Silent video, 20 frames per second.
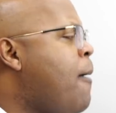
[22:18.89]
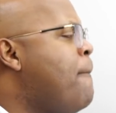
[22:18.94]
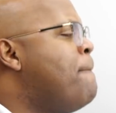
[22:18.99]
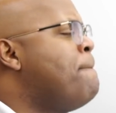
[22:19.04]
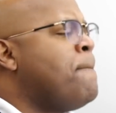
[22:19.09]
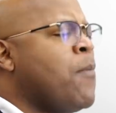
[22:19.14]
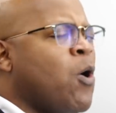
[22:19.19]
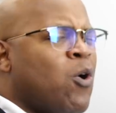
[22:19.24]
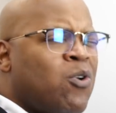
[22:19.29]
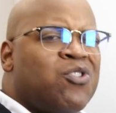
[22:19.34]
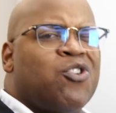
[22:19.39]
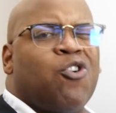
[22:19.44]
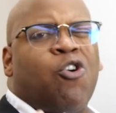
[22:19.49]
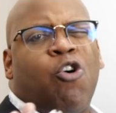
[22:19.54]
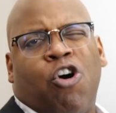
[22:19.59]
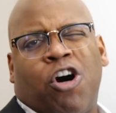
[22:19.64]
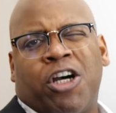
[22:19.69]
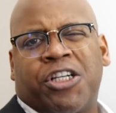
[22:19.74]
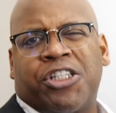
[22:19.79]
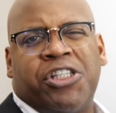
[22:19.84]
Most
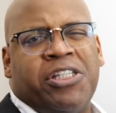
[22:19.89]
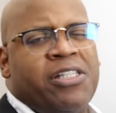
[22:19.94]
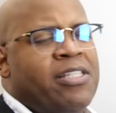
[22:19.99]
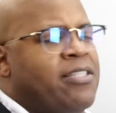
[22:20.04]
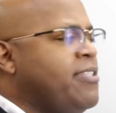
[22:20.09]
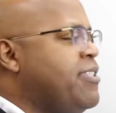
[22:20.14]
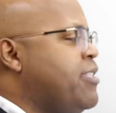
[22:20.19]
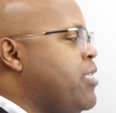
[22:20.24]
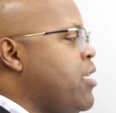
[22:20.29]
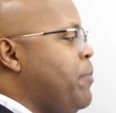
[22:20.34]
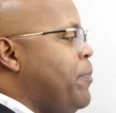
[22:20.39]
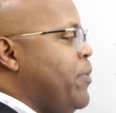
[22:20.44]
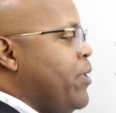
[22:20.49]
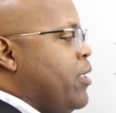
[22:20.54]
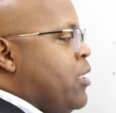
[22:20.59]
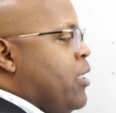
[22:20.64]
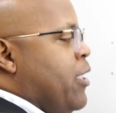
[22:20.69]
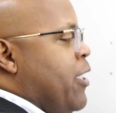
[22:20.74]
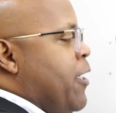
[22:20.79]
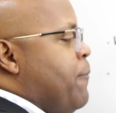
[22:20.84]
auctions
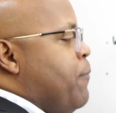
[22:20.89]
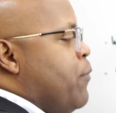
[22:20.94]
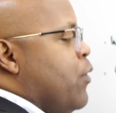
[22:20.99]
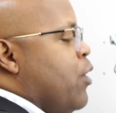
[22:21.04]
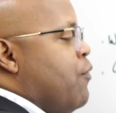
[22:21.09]
typically